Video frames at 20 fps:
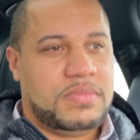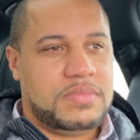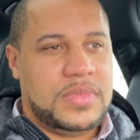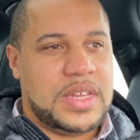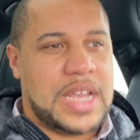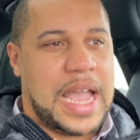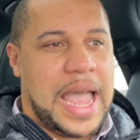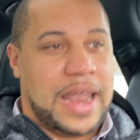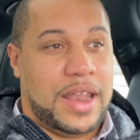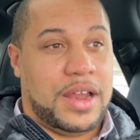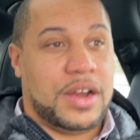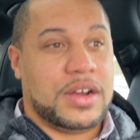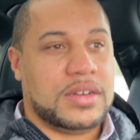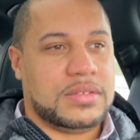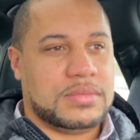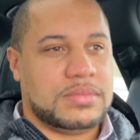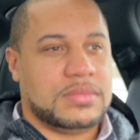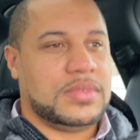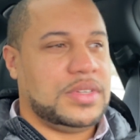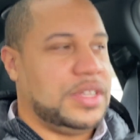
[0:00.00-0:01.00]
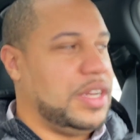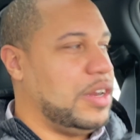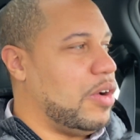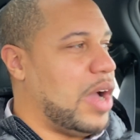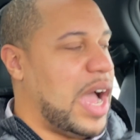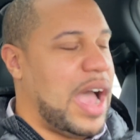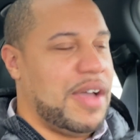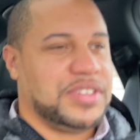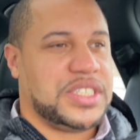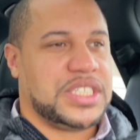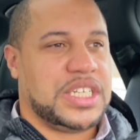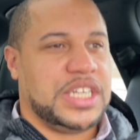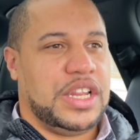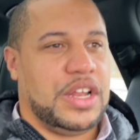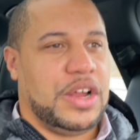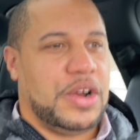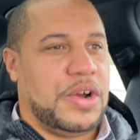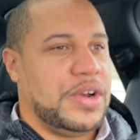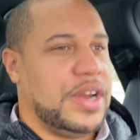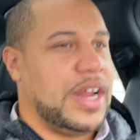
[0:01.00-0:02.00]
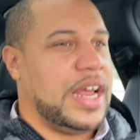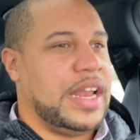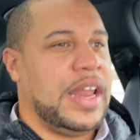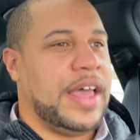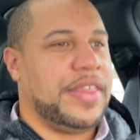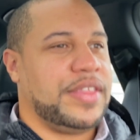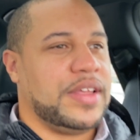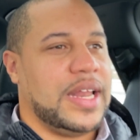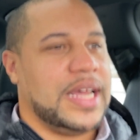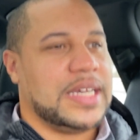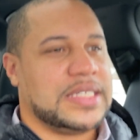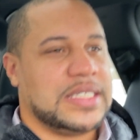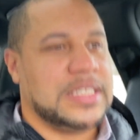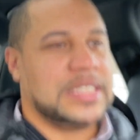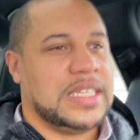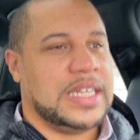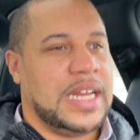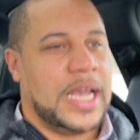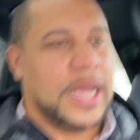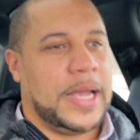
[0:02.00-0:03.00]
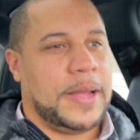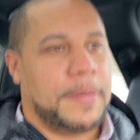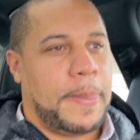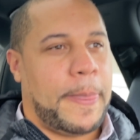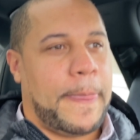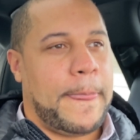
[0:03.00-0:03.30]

I learned, obviously learned another lesson today.